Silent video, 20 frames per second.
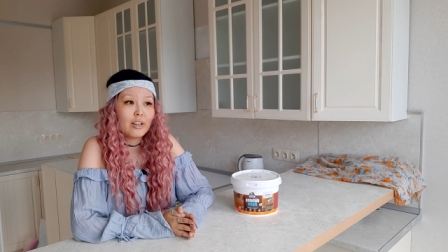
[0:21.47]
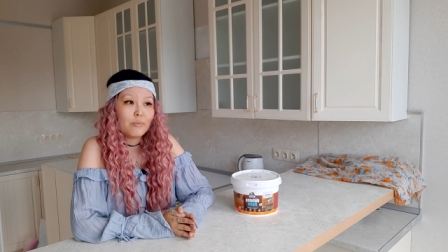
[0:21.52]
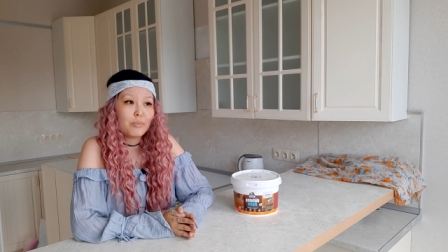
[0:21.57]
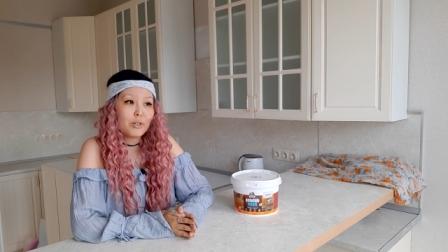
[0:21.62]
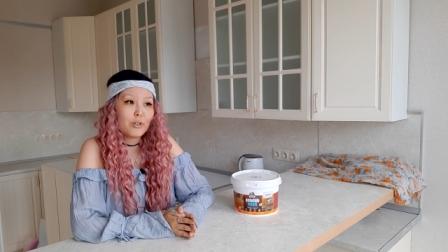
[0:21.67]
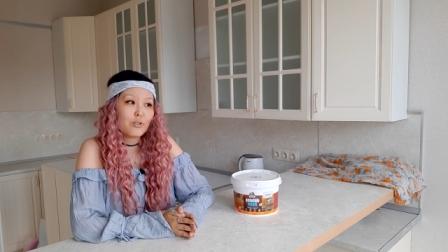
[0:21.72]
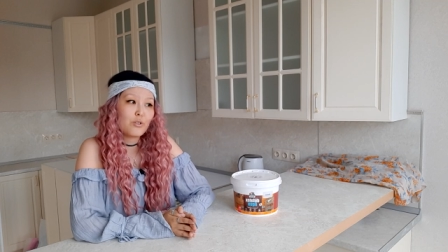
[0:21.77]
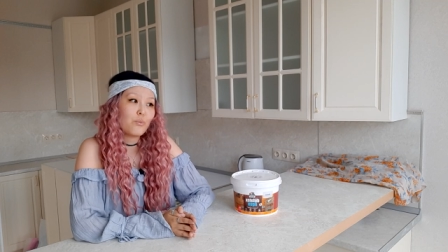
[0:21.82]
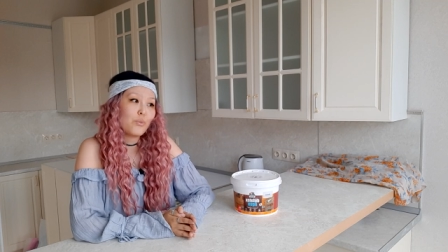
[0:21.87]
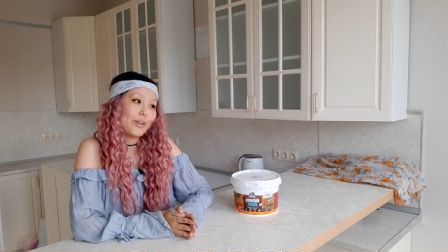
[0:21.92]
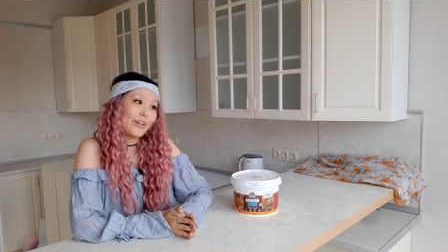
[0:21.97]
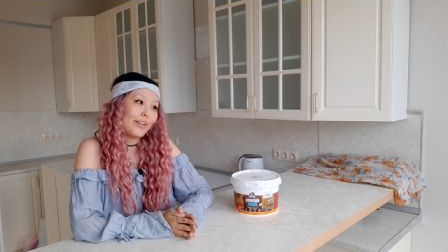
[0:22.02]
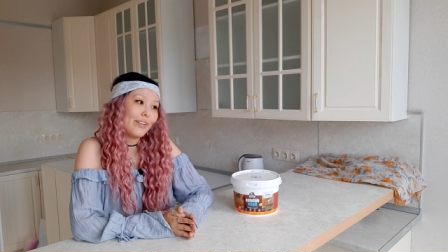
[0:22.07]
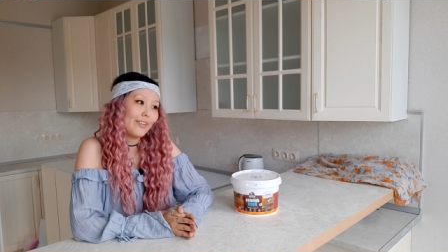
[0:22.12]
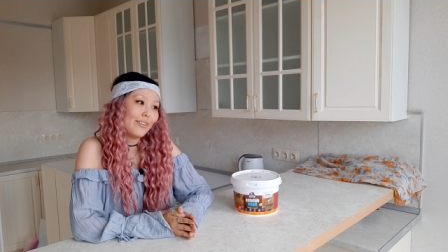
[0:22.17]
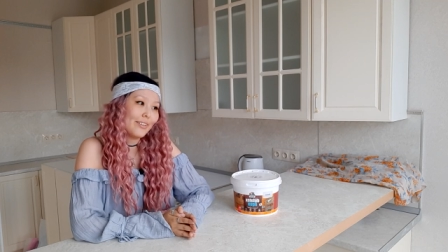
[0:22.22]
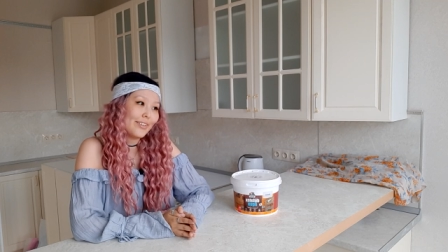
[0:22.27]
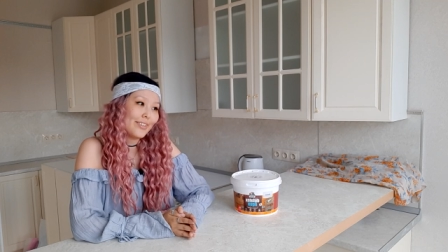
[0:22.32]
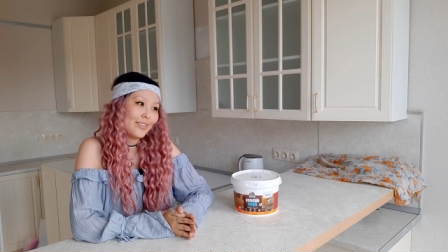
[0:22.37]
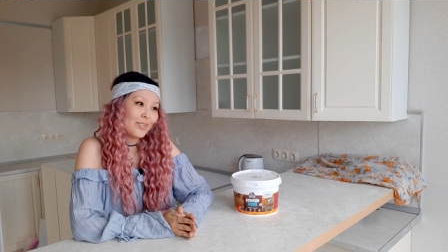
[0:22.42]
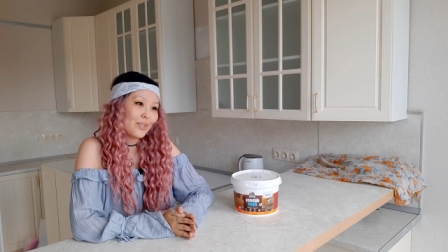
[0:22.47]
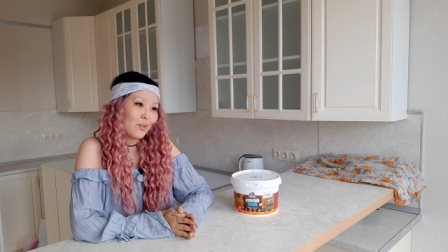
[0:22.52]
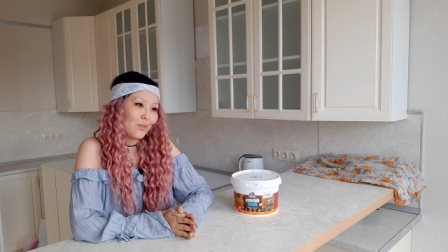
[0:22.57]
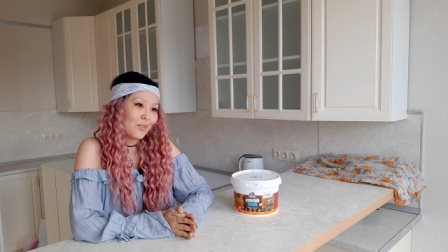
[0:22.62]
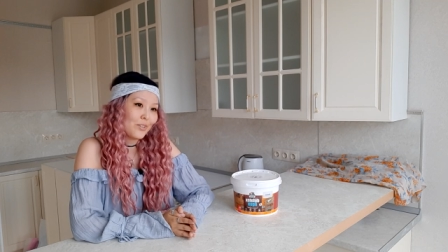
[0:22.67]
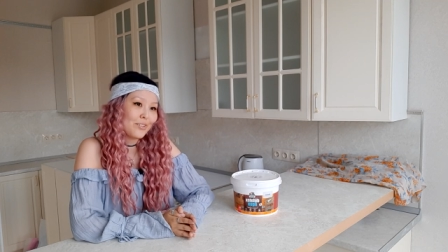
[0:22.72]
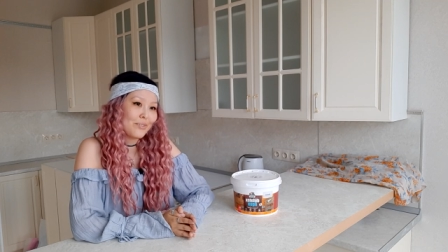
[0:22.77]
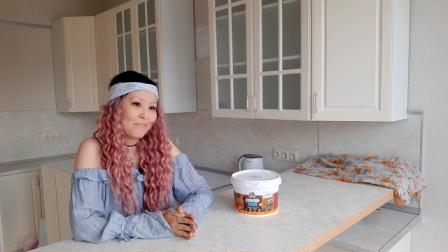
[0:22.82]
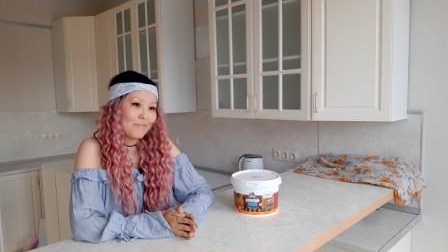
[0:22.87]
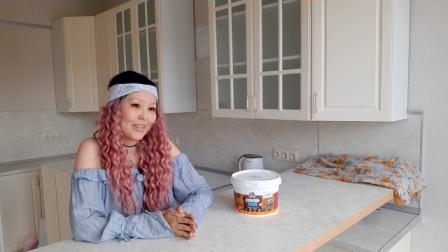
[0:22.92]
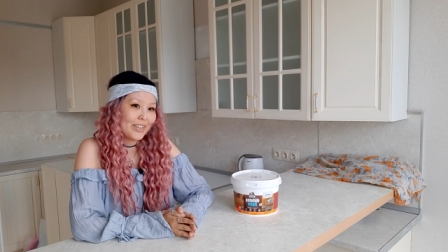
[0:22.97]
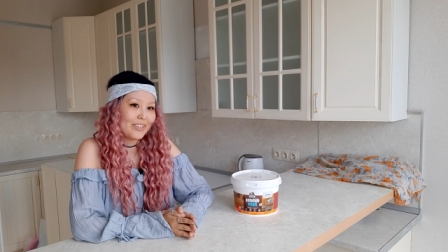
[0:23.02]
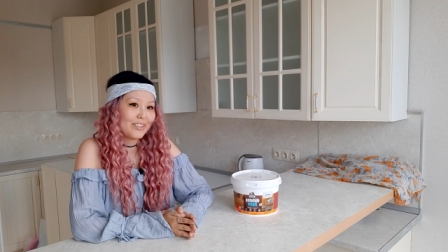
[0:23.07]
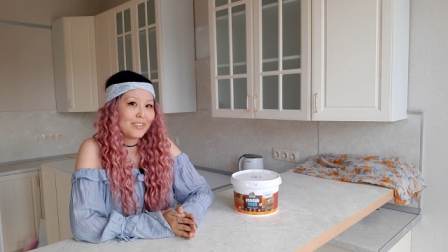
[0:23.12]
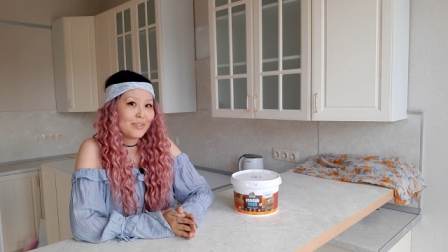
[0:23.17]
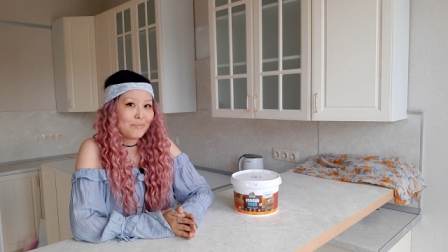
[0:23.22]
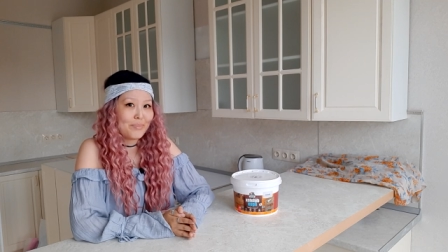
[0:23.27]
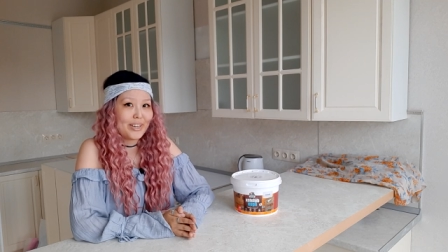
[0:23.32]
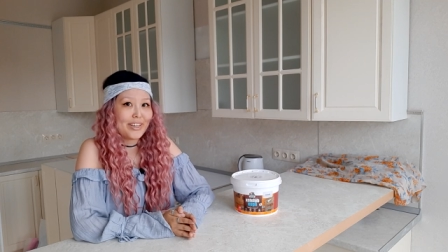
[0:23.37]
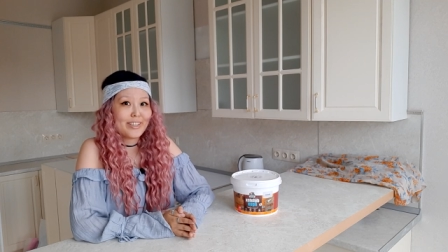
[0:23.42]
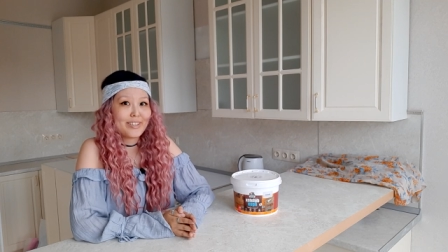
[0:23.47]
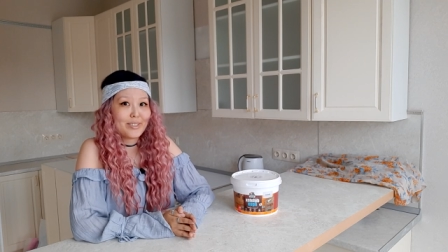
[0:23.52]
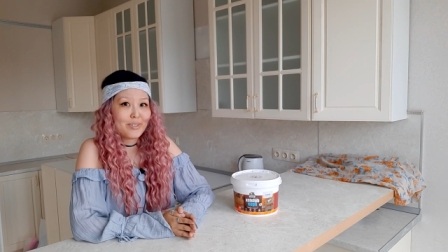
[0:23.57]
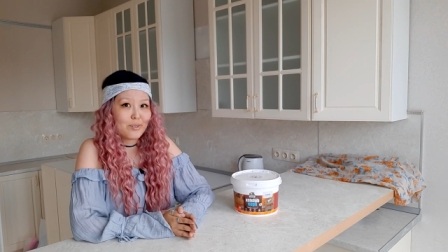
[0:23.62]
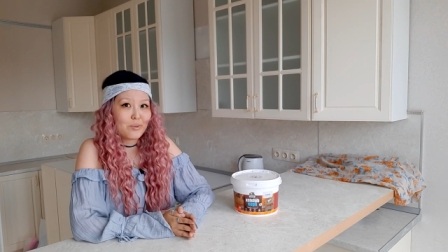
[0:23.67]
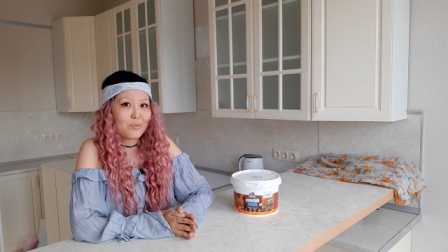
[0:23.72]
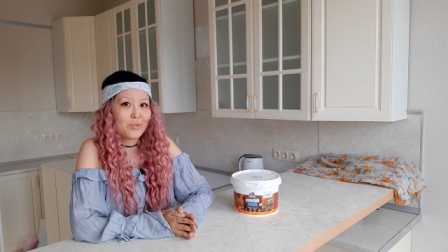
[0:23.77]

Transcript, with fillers: because, well, it caused many debates